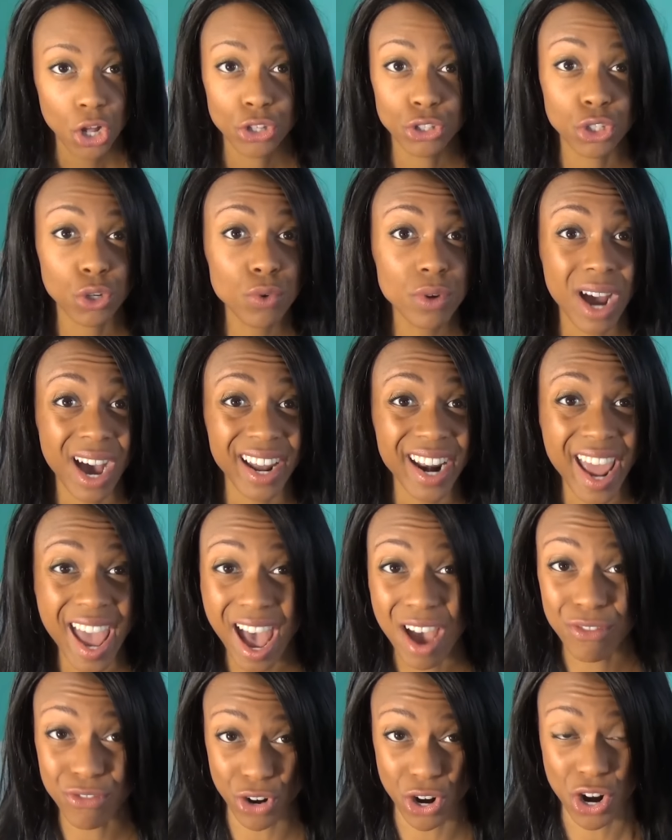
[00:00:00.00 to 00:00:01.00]
Do not
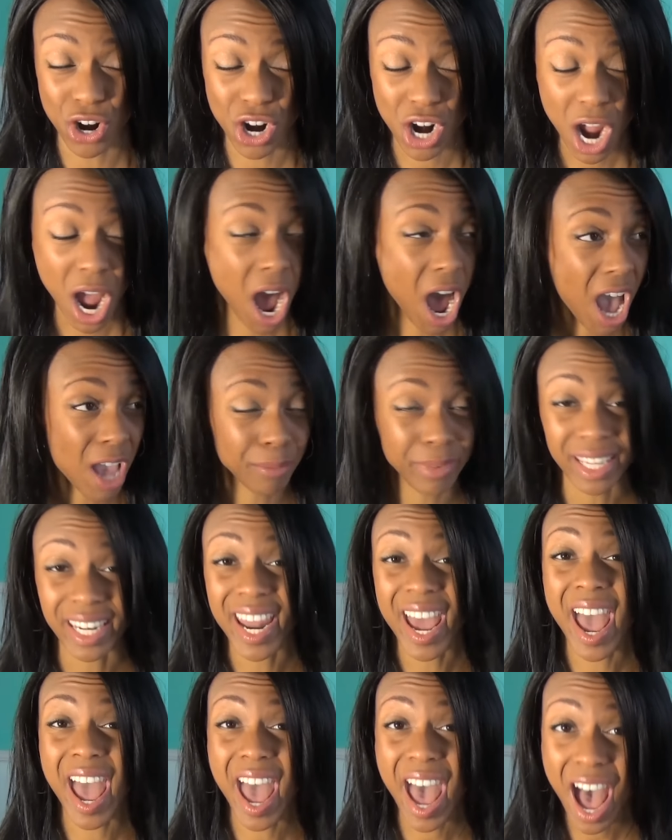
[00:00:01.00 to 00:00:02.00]
ever, I
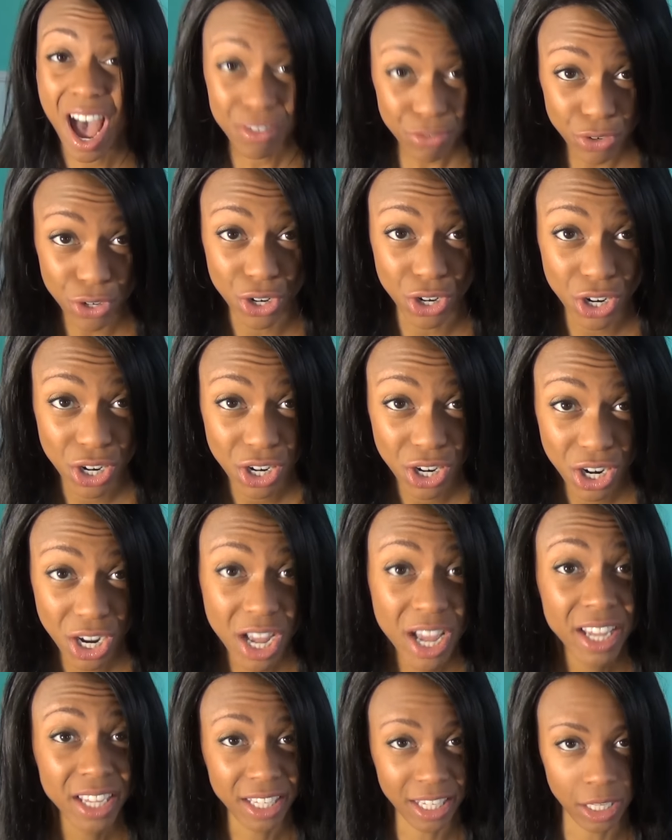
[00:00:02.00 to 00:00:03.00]
mean ever,
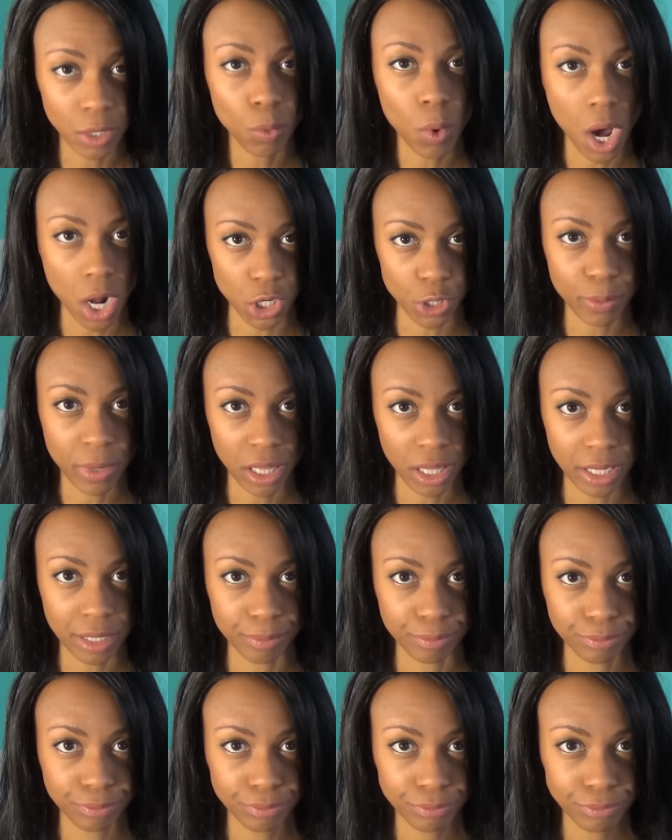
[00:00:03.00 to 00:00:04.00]
eat watermelon.